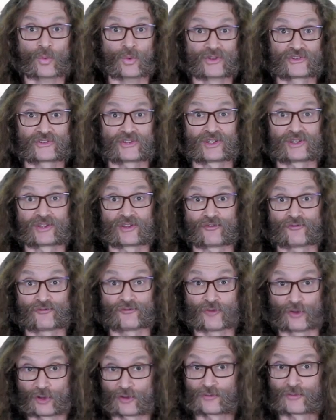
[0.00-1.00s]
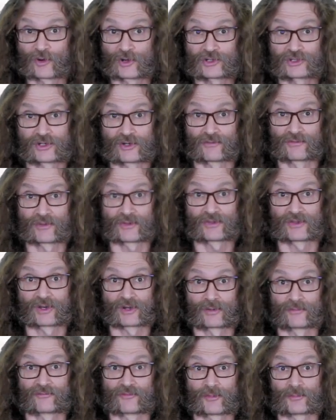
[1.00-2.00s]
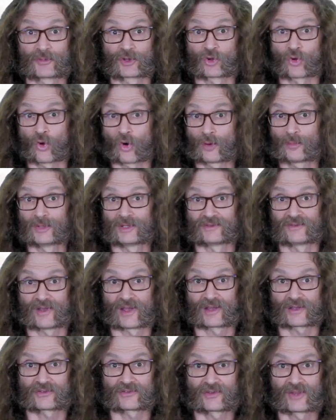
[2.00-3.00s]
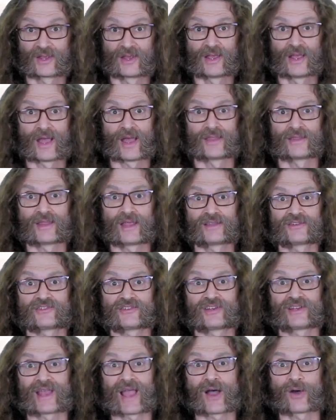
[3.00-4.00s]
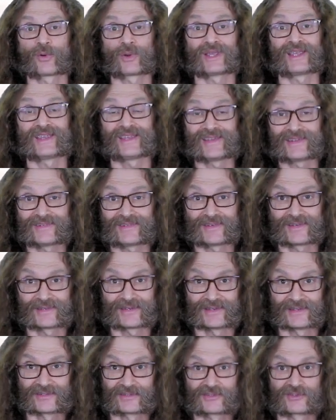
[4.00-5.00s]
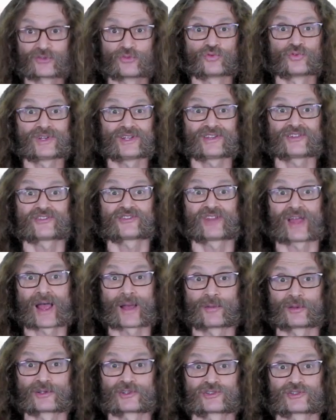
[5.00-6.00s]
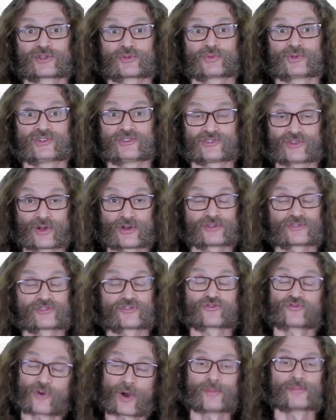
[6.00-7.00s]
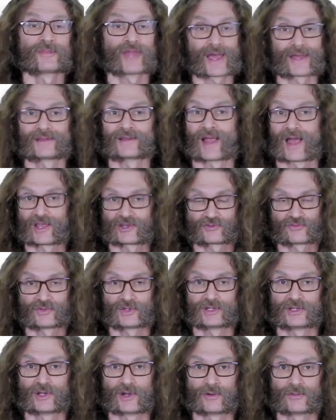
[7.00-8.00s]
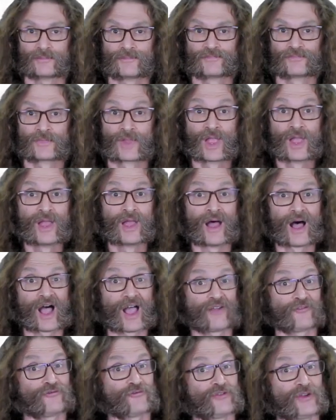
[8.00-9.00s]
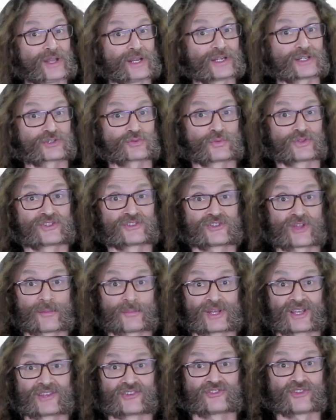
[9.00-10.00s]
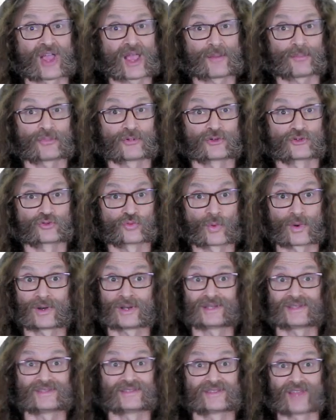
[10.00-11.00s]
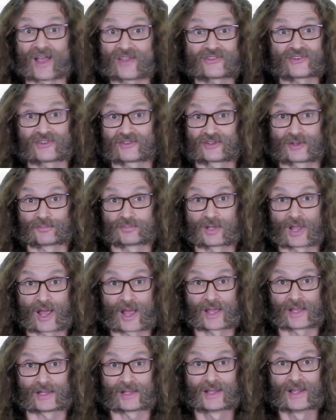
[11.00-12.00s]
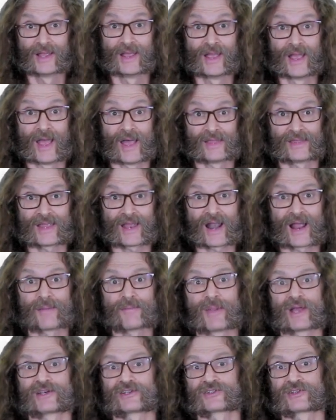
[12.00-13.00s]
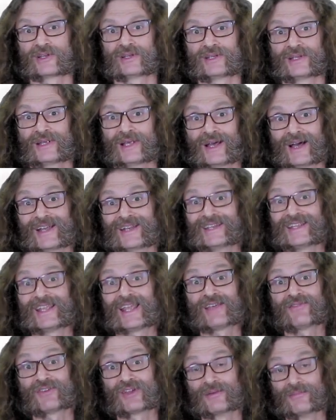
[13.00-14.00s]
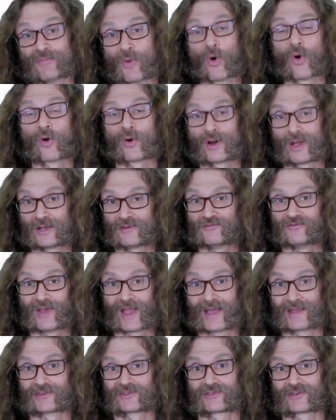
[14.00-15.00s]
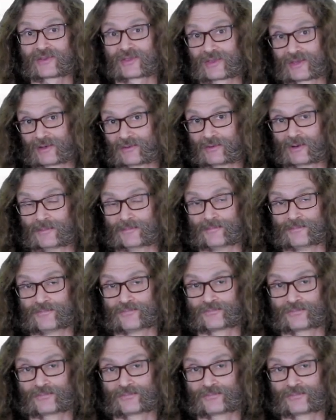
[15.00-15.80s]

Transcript: We'll see the full version of the theorem from the Cormen text, and then see how easy it is to reestablish the results from that last video. I finish with some examples where it doesn't apply, and then I mention an even more advanced theorem.